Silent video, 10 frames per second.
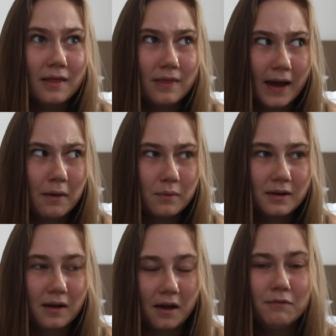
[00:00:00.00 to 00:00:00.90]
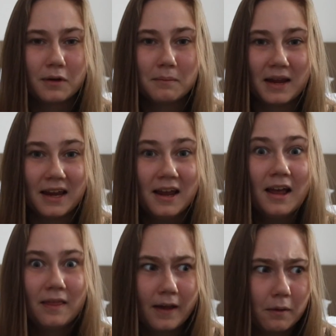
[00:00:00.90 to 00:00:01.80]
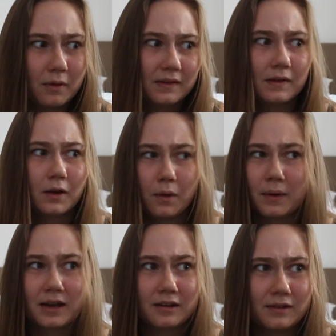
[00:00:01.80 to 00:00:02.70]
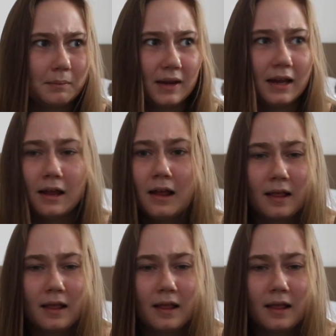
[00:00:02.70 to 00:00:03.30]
that would cover me that wasn't going to be